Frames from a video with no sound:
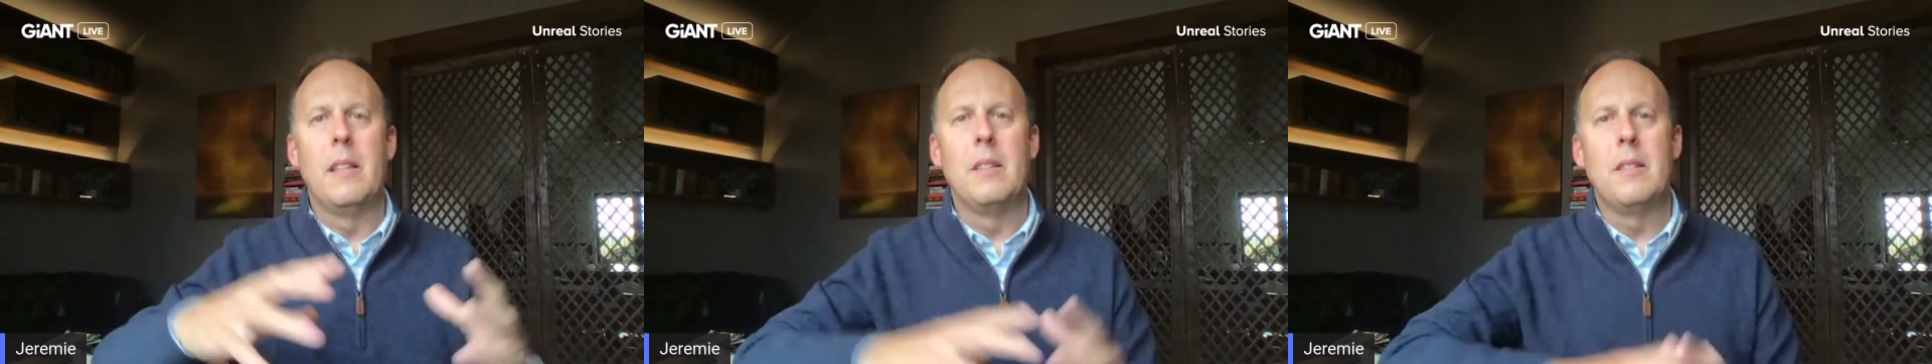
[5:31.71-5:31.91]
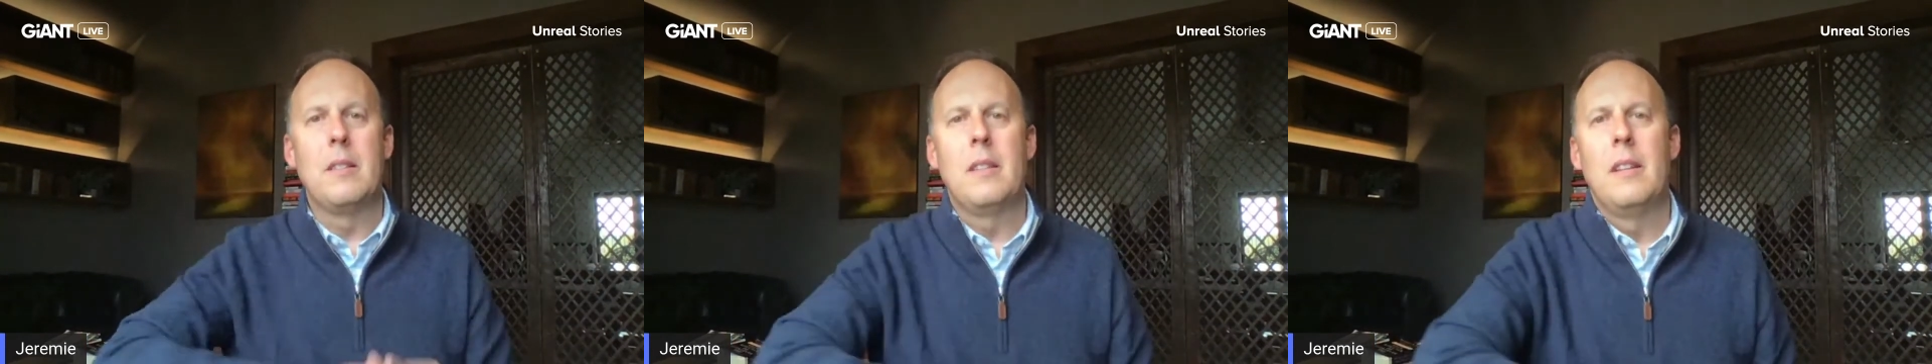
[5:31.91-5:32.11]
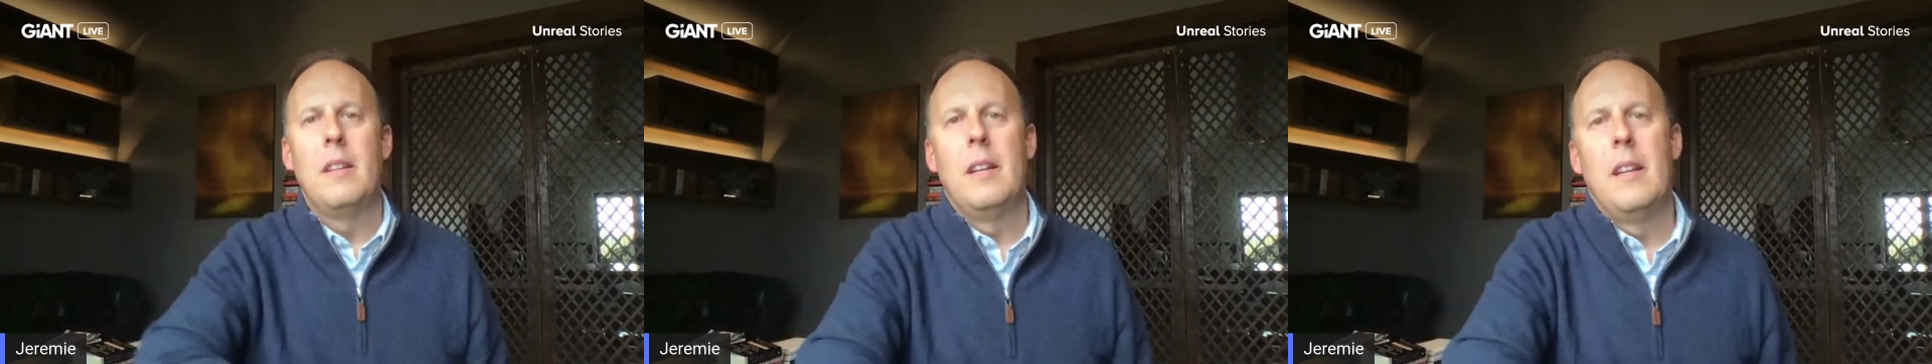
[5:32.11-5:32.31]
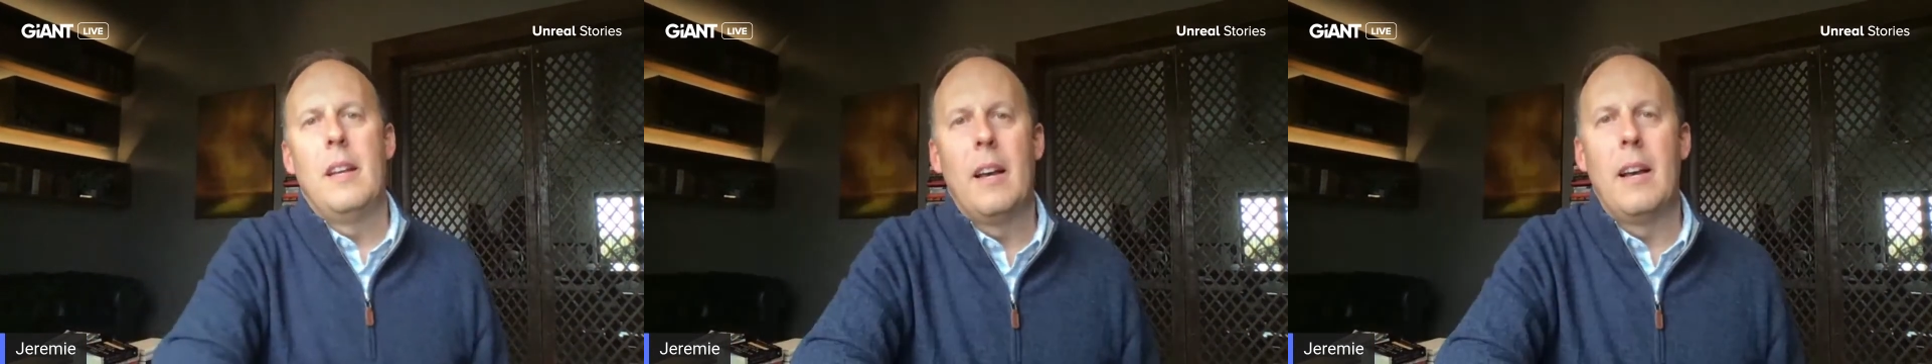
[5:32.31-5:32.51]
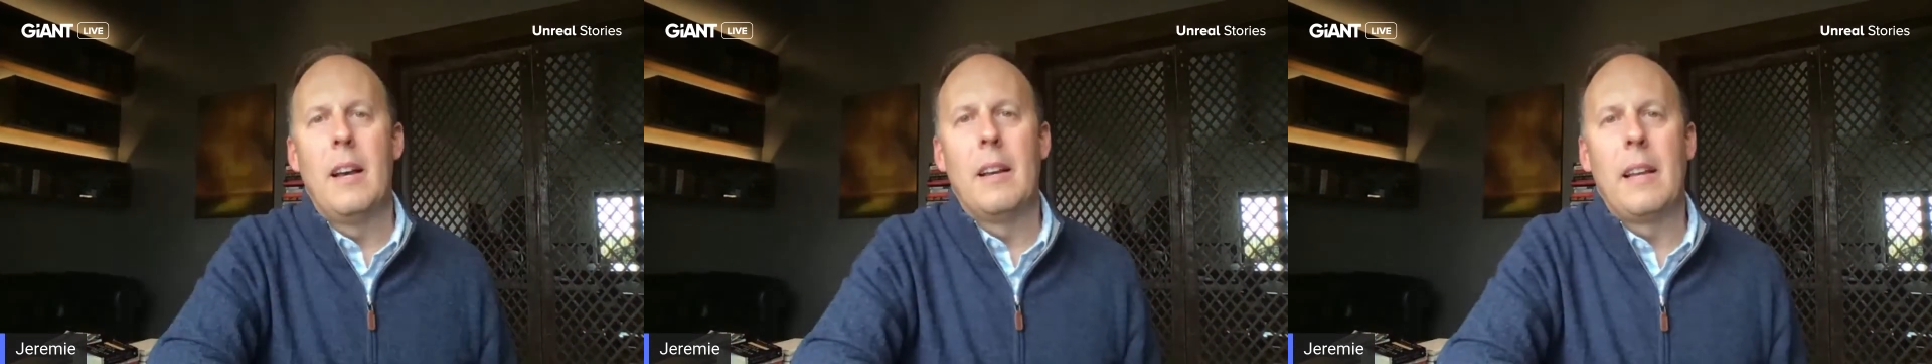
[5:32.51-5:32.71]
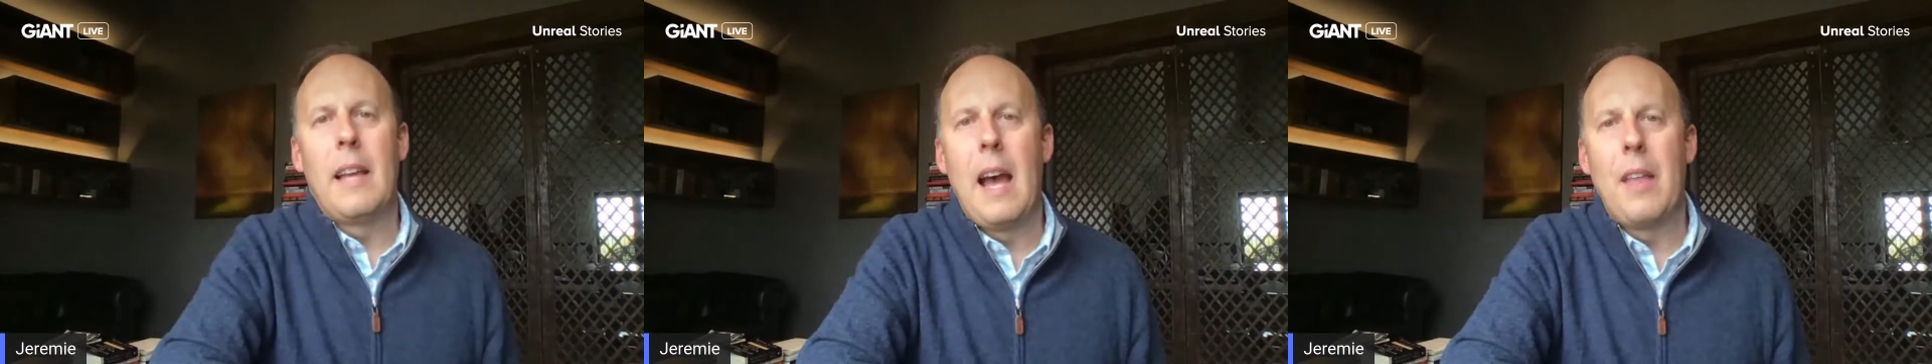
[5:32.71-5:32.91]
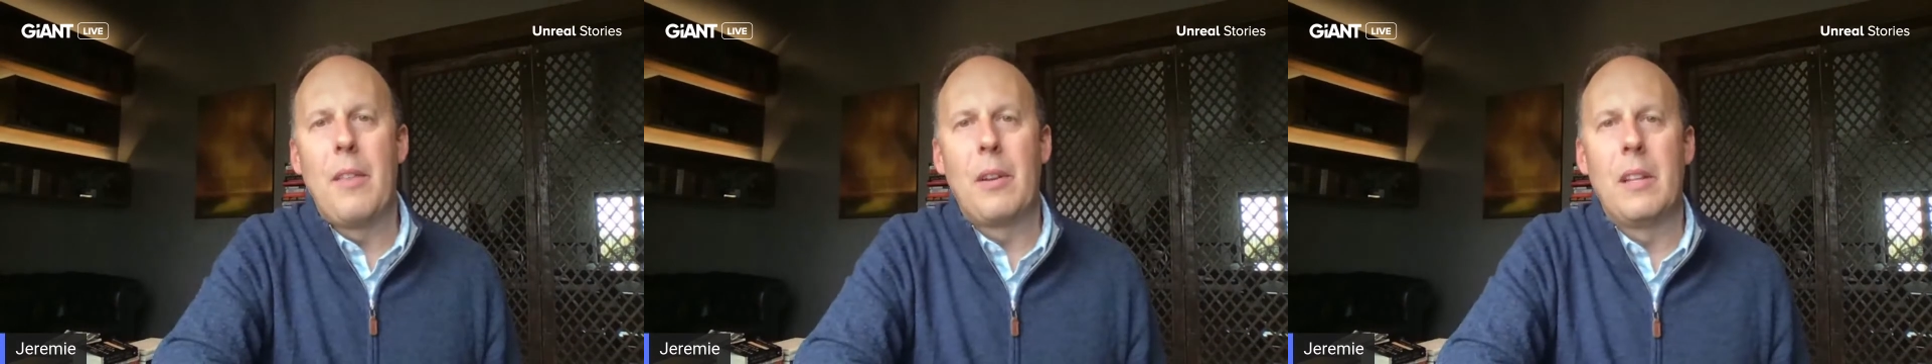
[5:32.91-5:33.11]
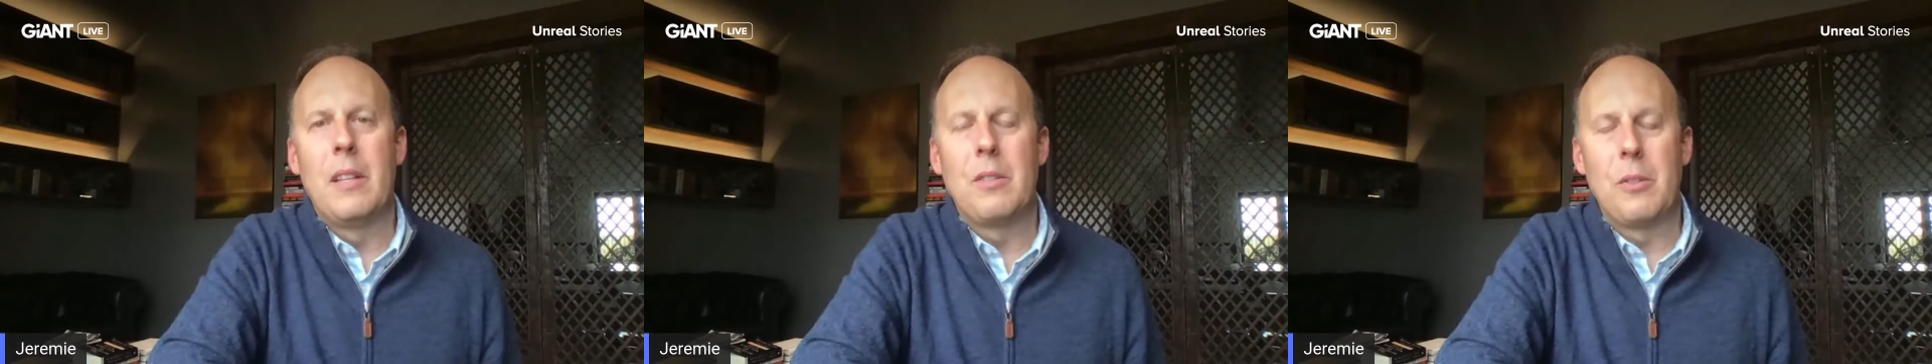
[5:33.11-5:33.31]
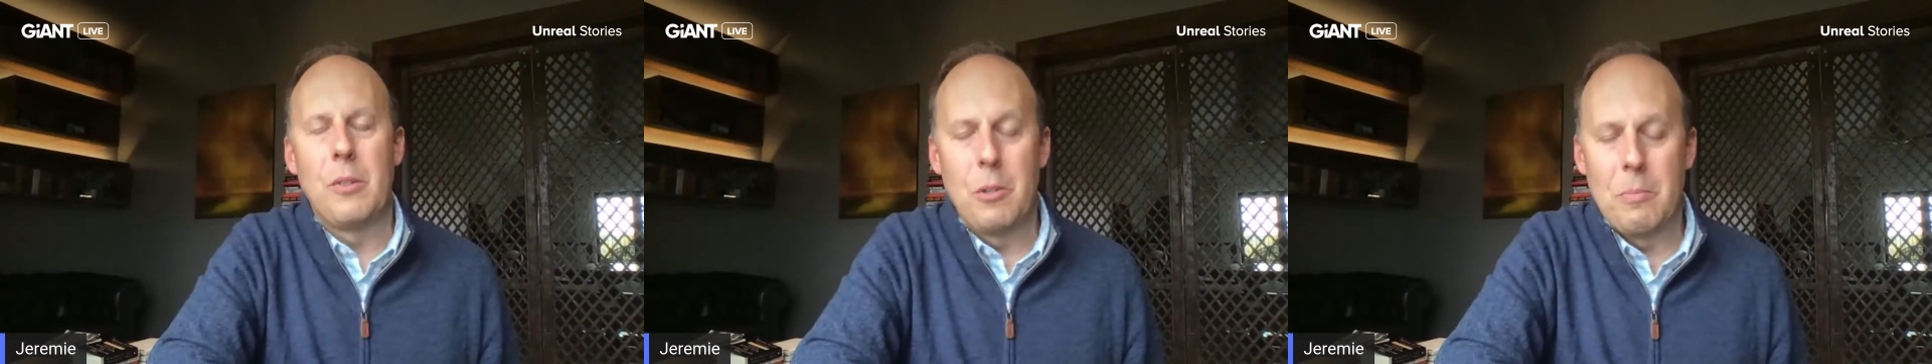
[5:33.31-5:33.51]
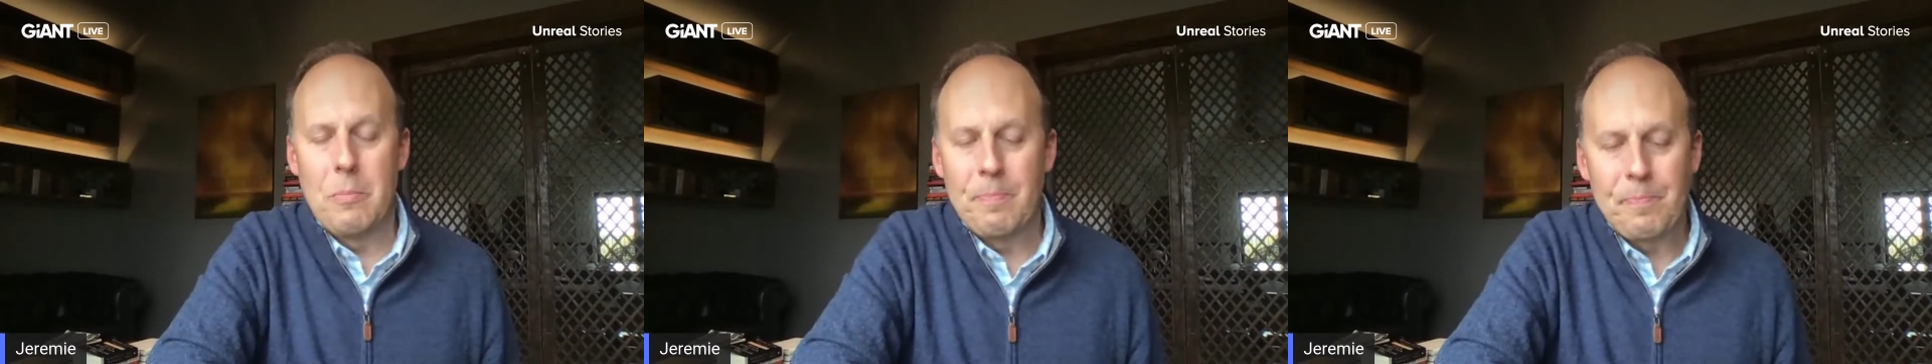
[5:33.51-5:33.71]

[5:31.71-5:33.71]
this gathering, this group.